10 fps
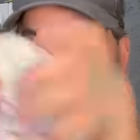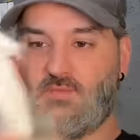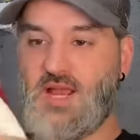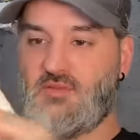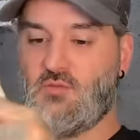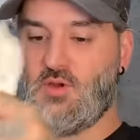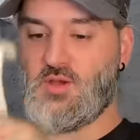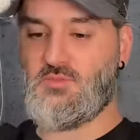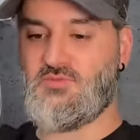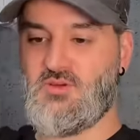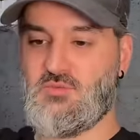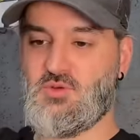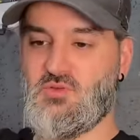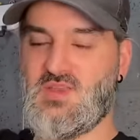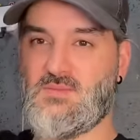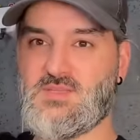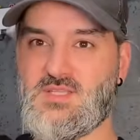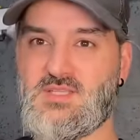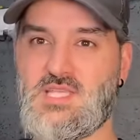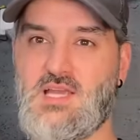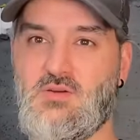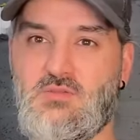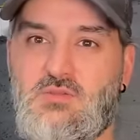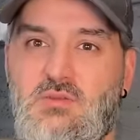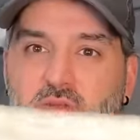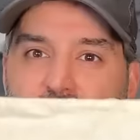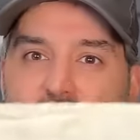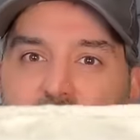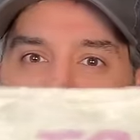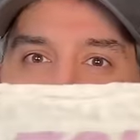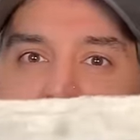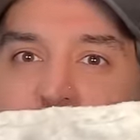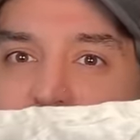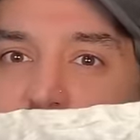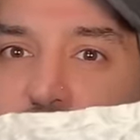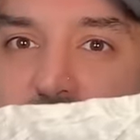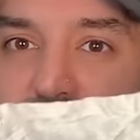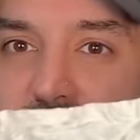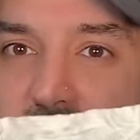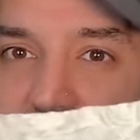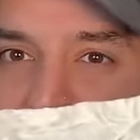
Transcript: back from where I'm from, Northampton Town football club scarf.